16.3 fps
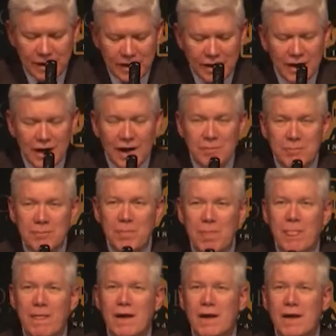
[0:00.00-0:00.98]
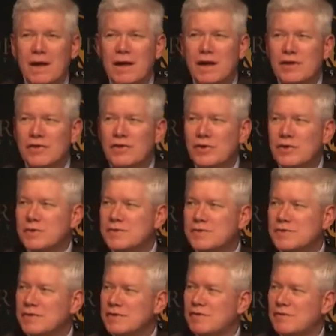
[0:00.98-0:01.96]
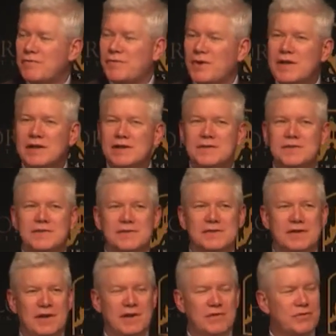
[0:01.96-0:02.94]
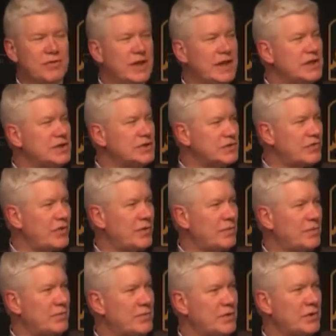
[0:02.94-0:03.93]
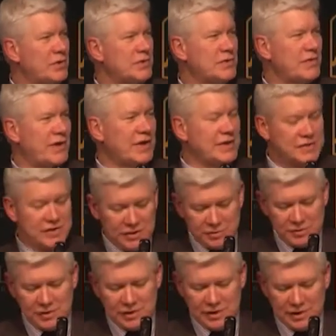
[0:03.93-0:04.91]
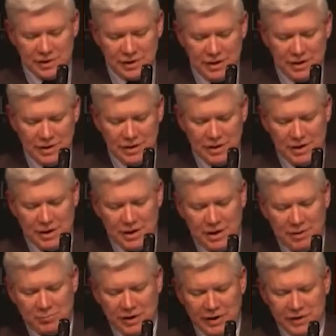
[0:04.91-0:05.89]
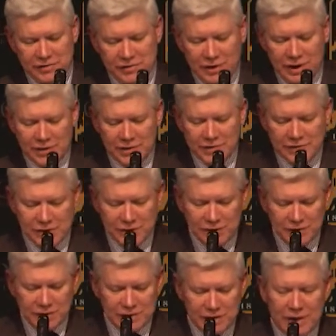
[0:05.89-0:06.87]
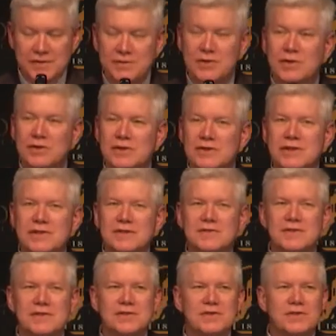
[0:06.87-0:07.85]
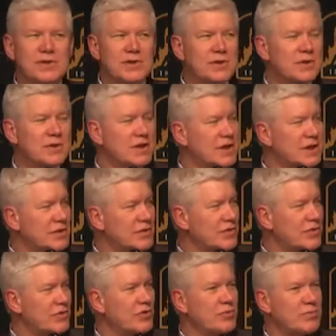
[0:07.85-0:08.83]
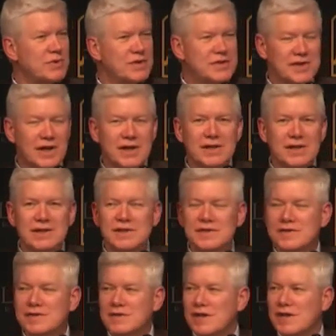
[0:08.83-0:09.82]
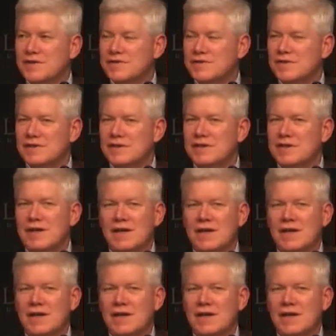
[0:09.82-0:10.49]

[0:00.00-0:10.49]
Um, those figures have ranged from those of antiquity, uh, Plato, Aristotle, Isocrates, Cicero, going through Plotinus, Augustine,